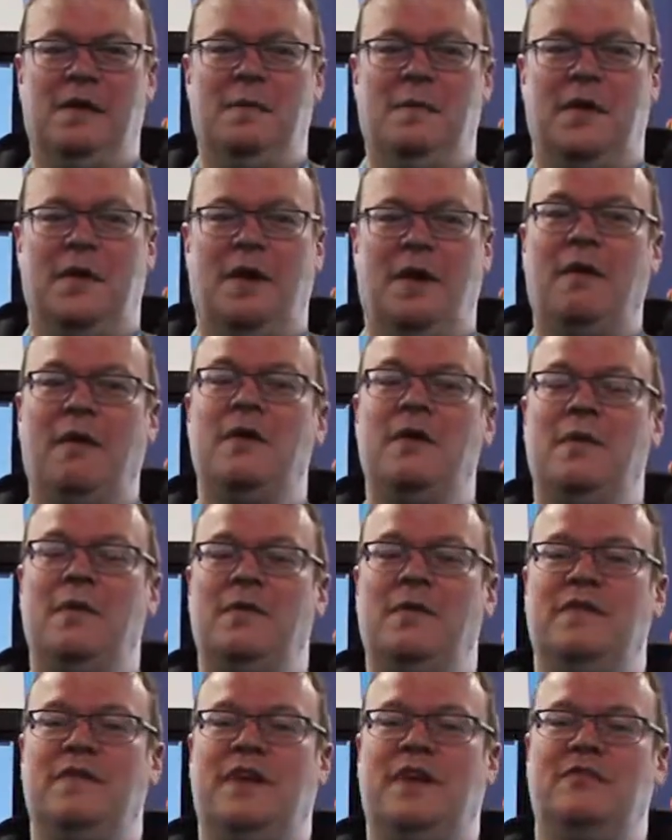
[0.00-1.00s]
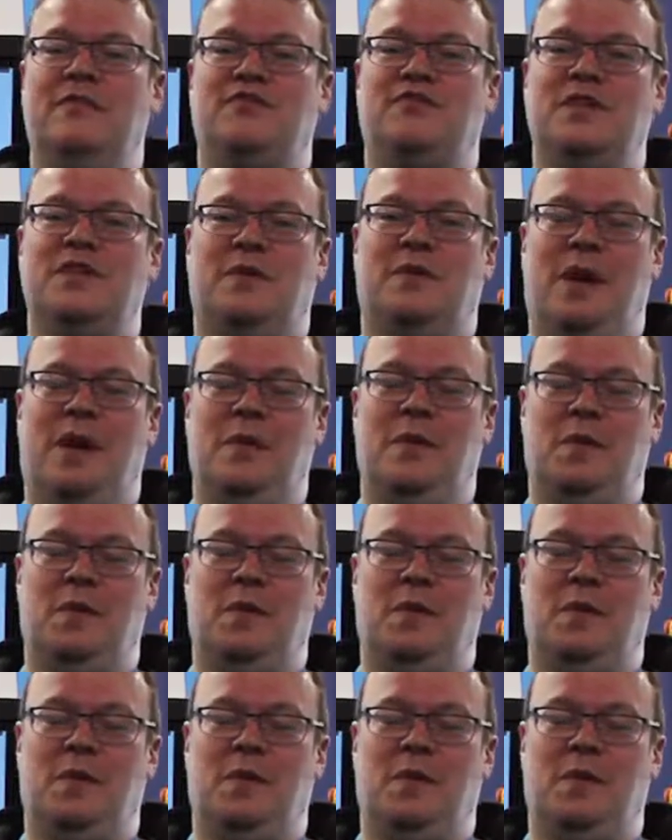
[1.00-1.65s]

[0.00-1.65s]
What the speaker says: But there are a number of countries around the